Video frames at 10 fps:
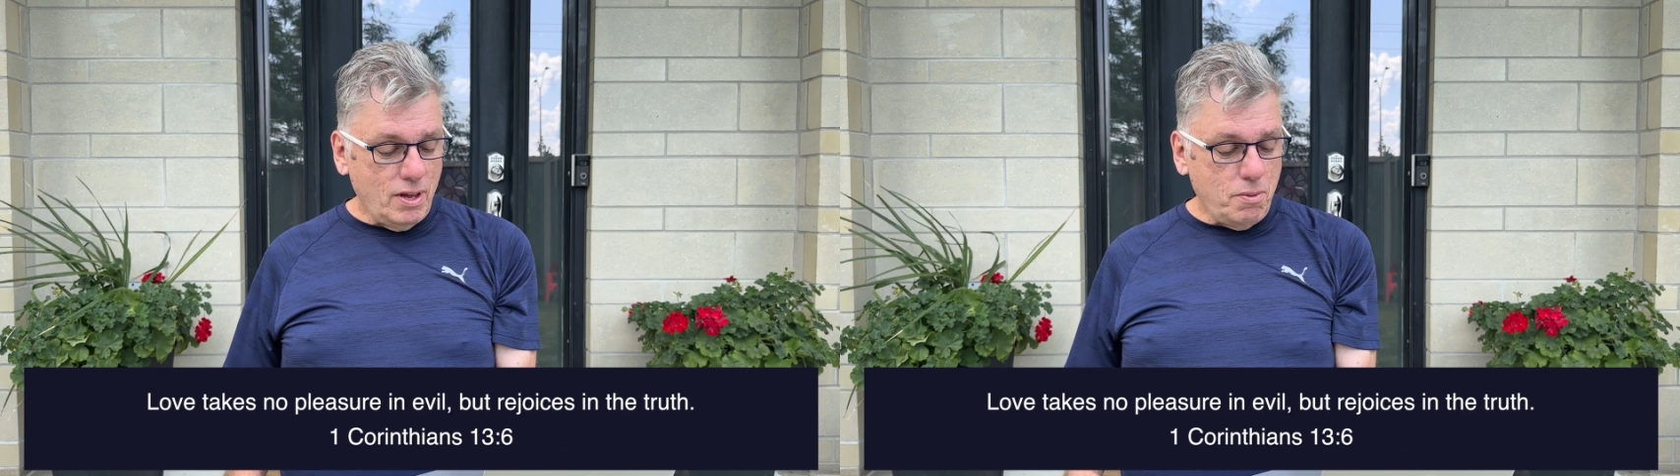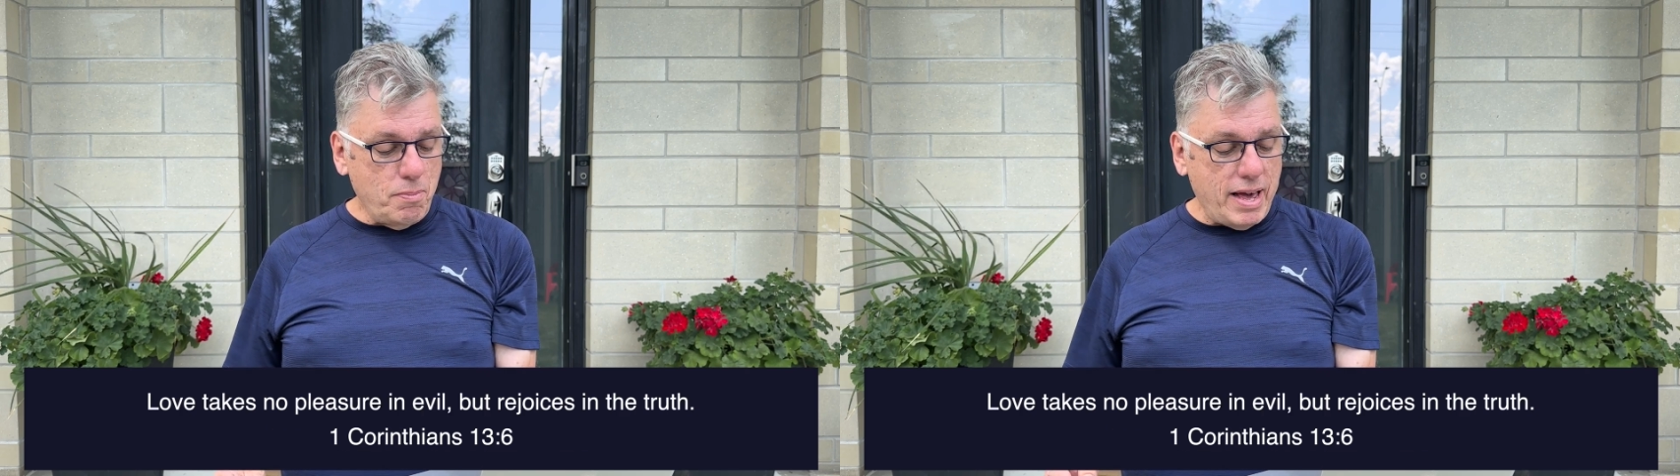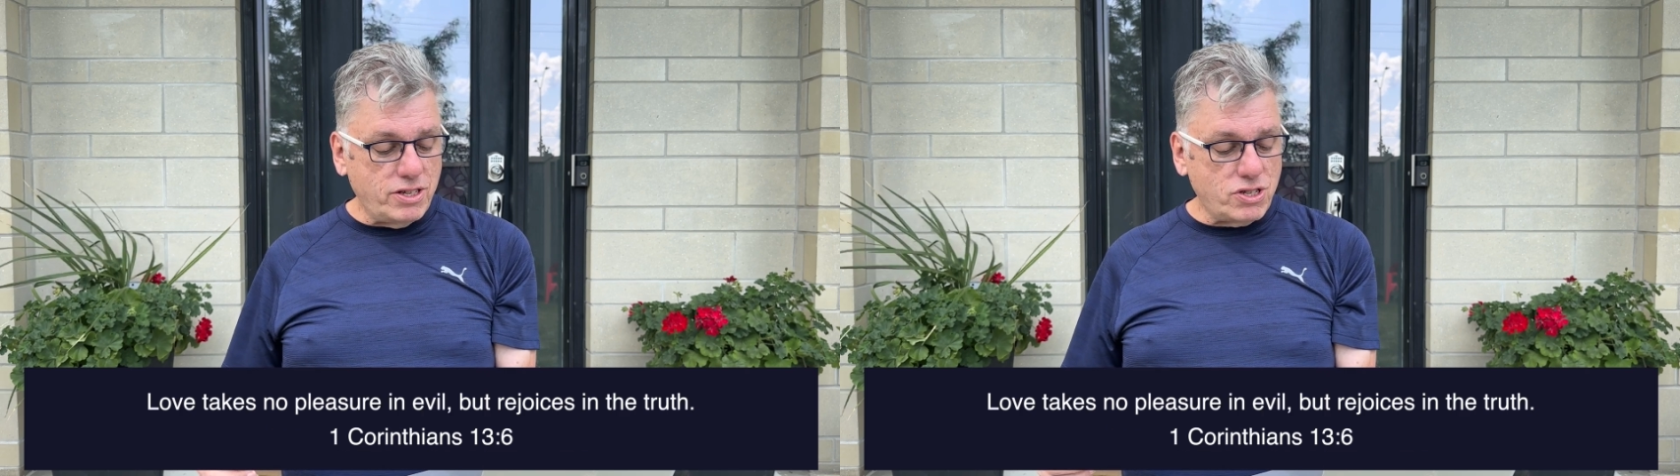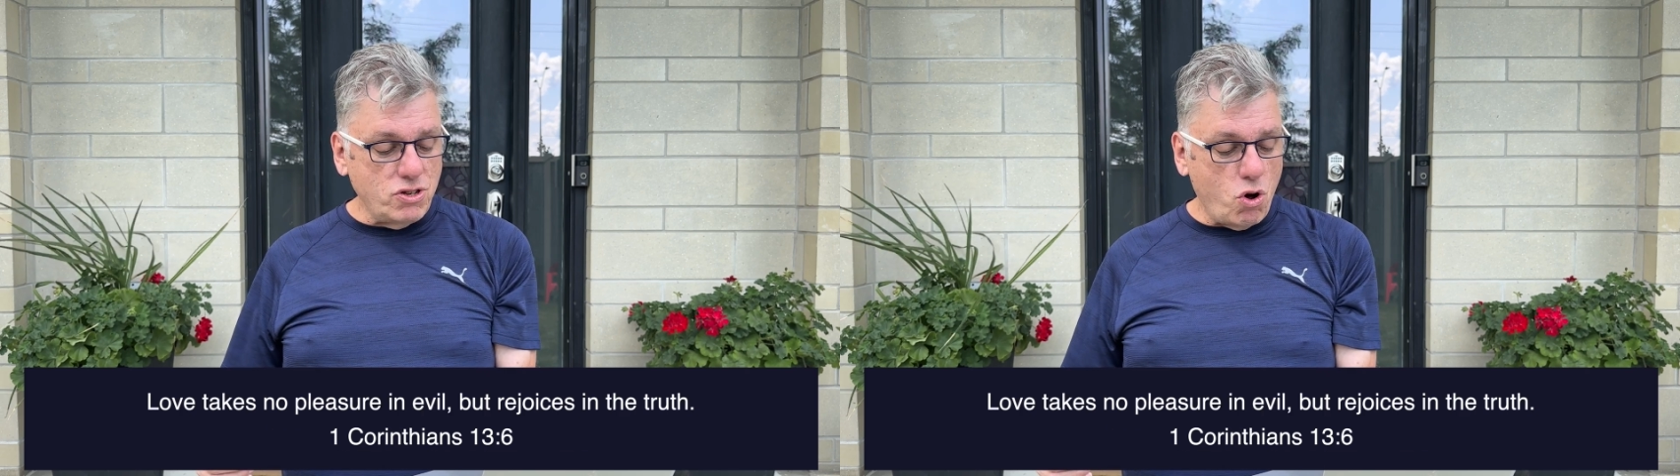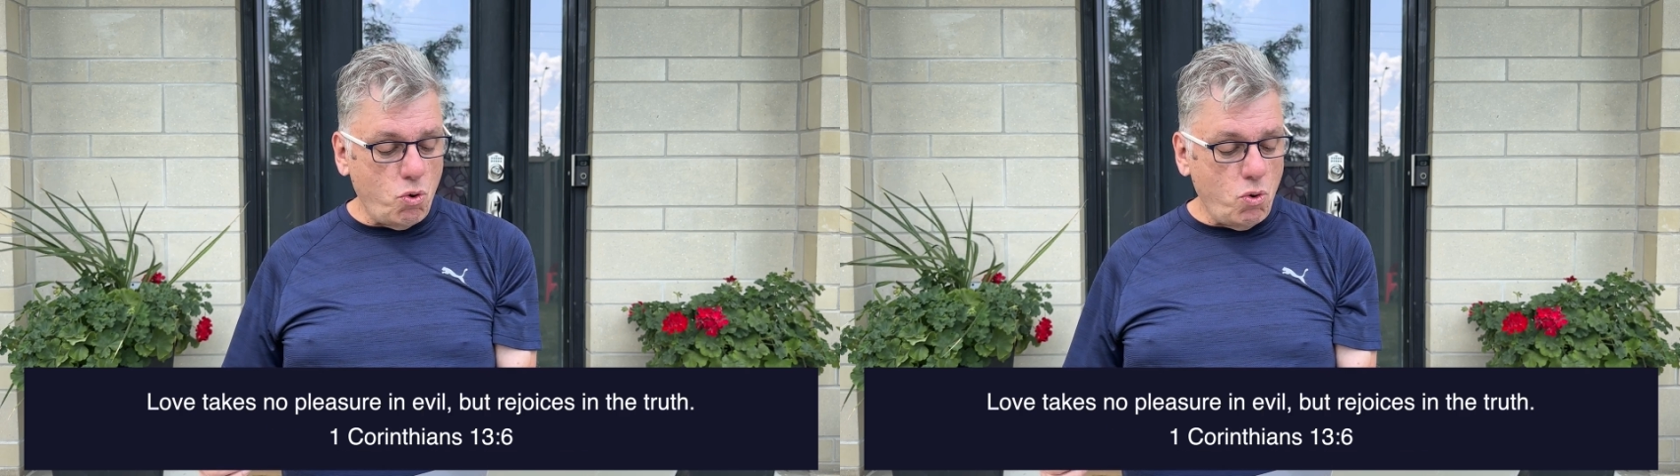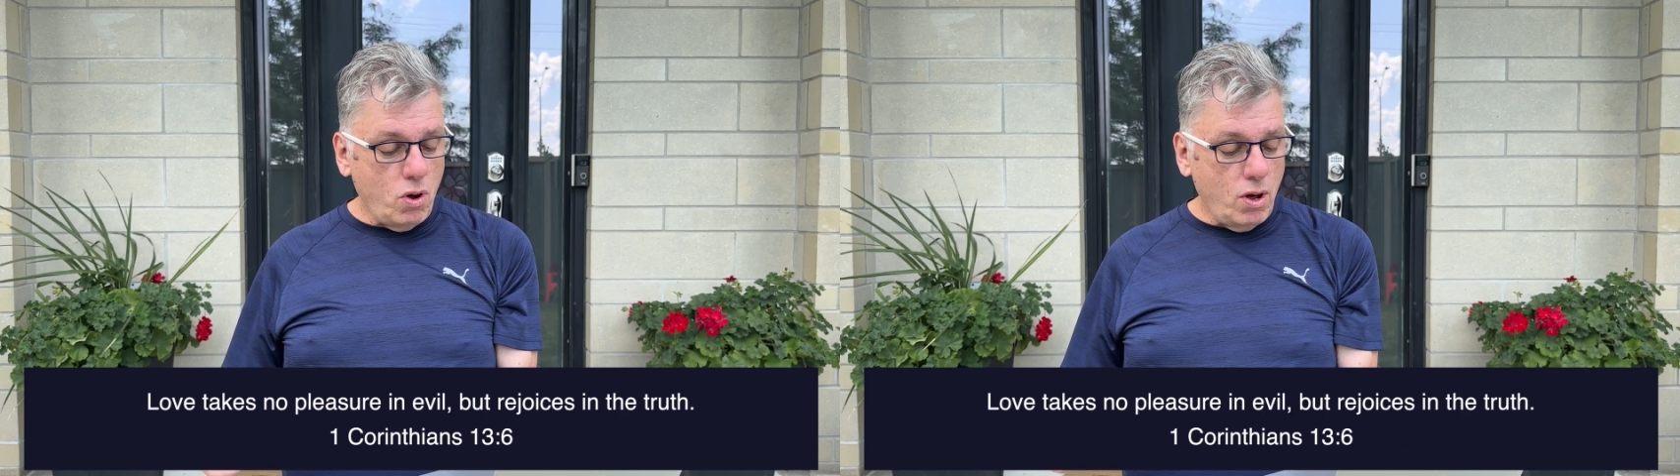takes no